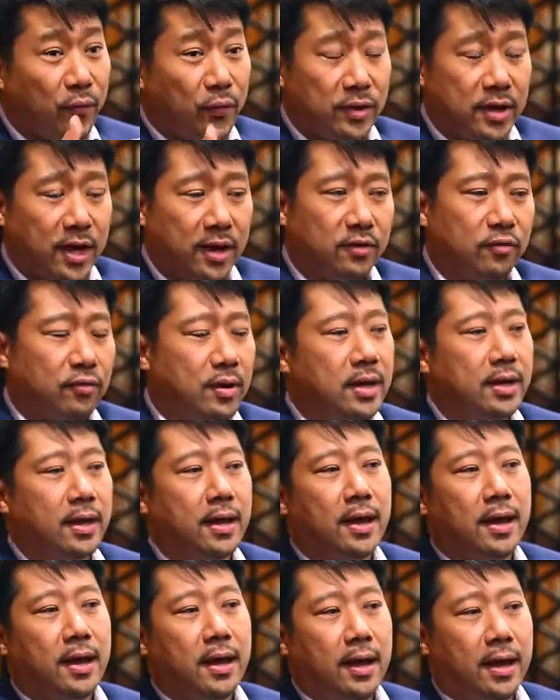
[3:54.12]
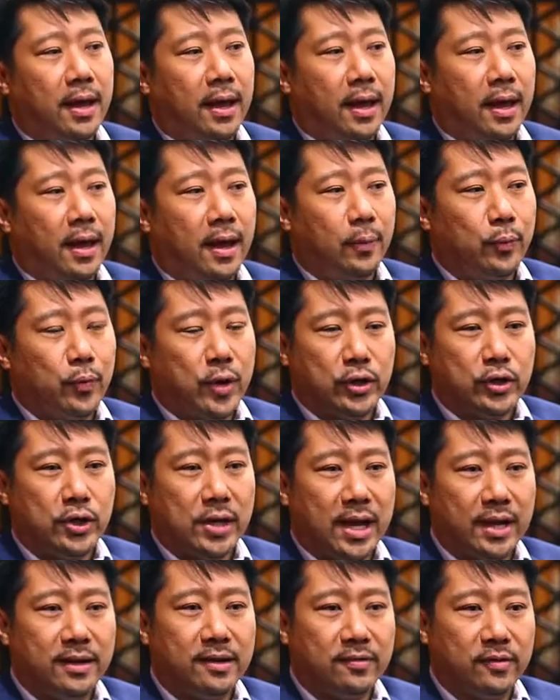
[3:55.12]
food catering. We
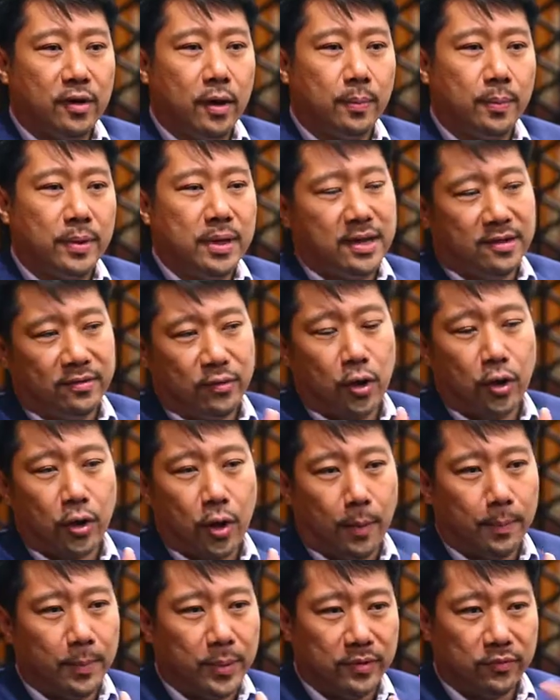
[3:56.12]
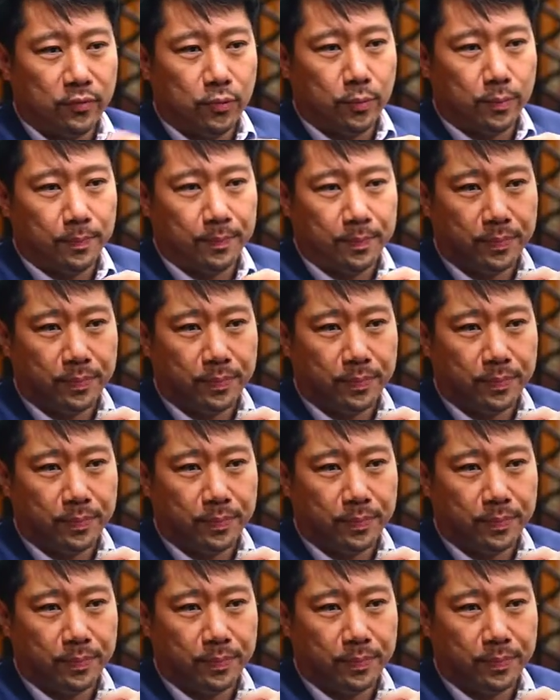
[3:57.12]
actually like this company. It's called Compass Group.